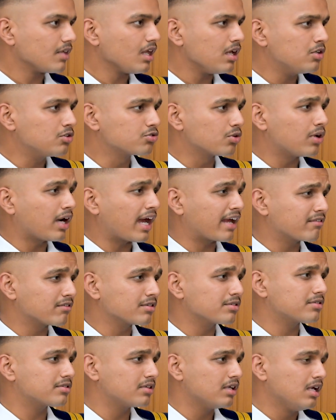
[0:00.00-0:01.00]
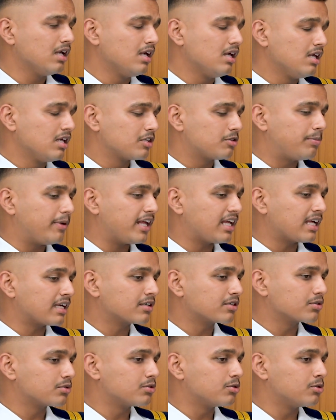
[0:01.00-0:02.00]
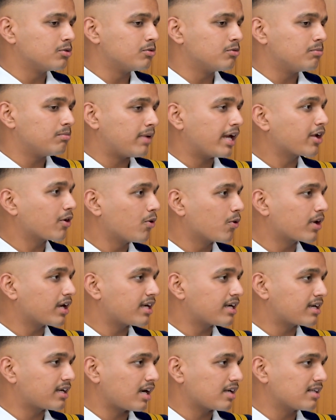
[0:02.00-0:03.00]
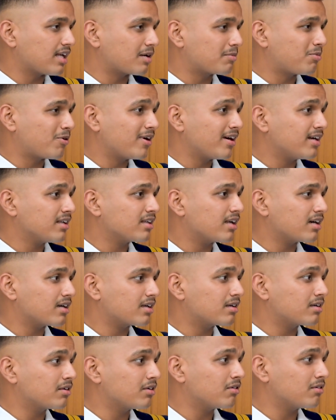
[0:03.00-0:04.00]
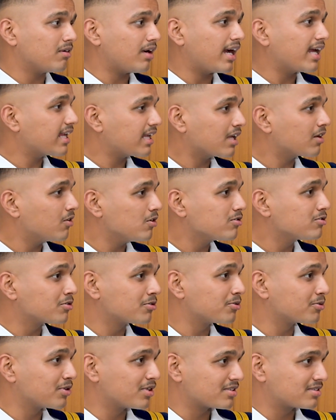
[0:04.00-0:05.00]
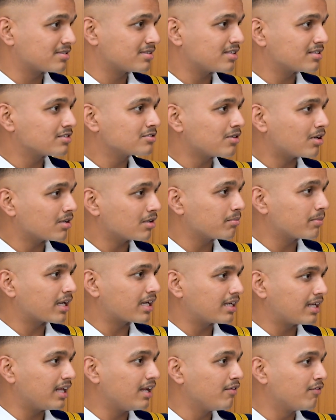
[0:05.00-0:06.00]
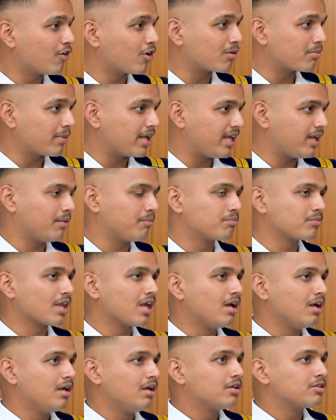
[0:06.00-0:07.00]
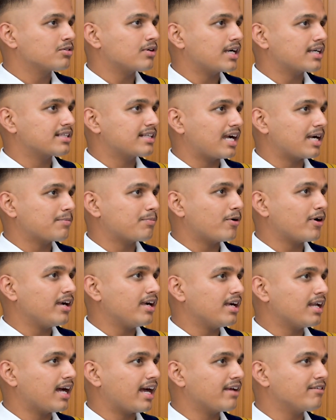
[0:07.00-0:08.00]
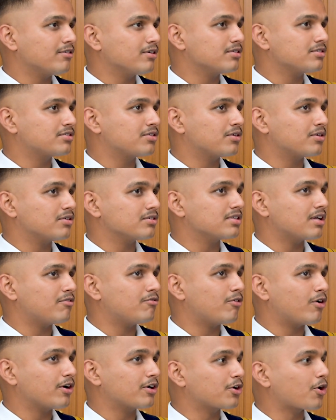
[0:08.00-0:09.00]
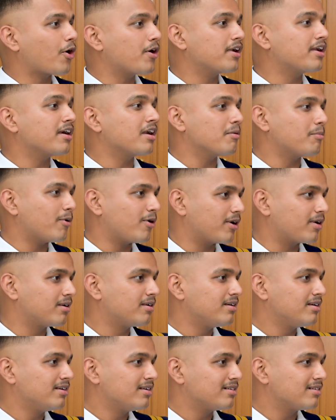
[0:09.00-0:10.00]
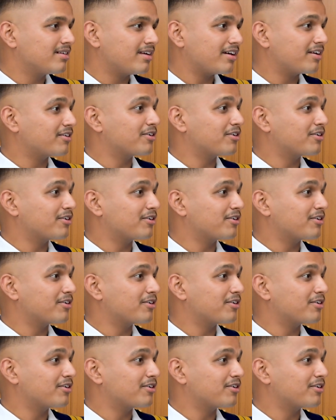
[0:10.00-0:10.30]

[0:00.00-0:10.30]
Okay. So I was speaking to my co-cadet at that point that, I can also do this. This is not a big deal for me. So at that point, I was, somewhat taunted upon that